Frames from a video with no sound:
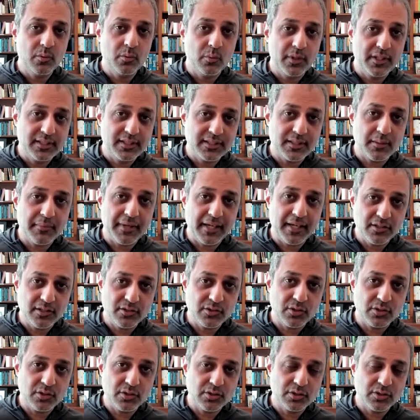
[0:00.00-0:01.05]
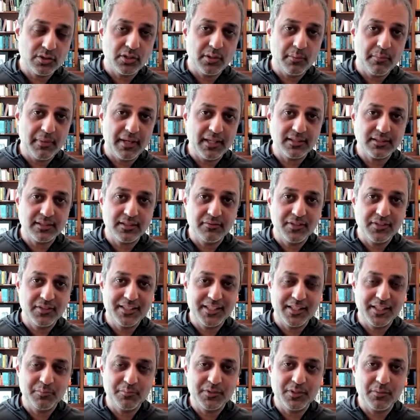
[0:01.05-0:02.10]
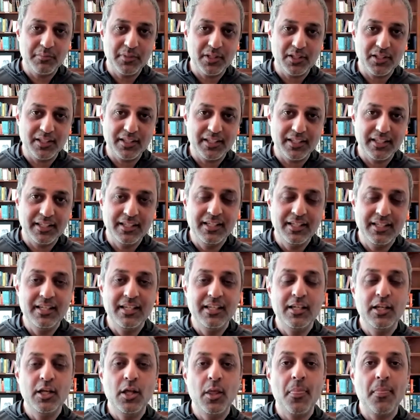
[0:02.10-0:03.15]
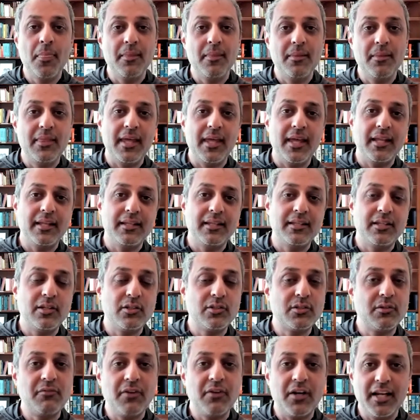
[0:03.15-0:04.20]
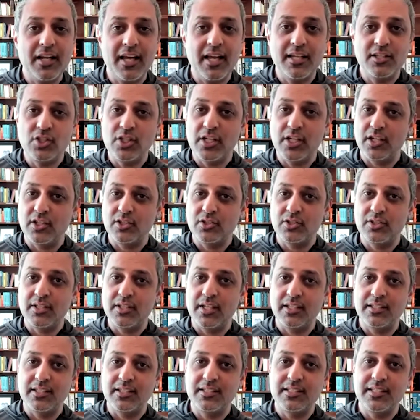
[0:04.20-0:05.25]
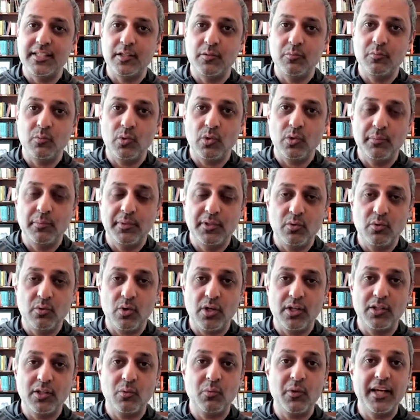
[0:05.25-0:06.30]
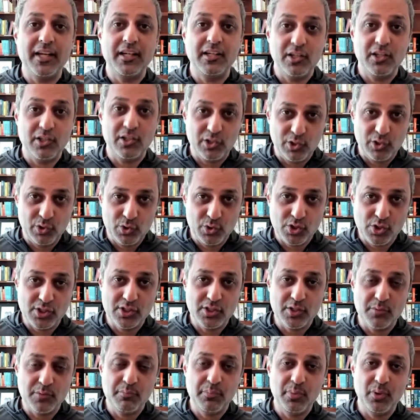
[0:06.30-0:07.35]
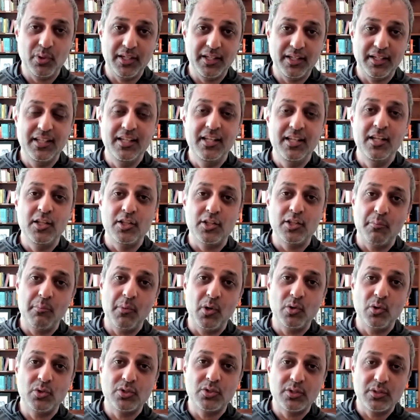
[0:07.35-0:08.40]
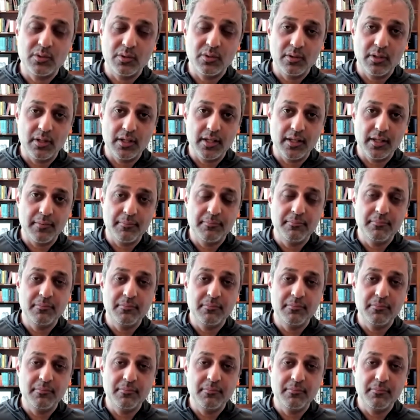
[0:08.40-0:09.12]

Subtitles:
with some answers to the best of the team's ability, then there's a very high chance that the team will be drawing the right conclusions and putting the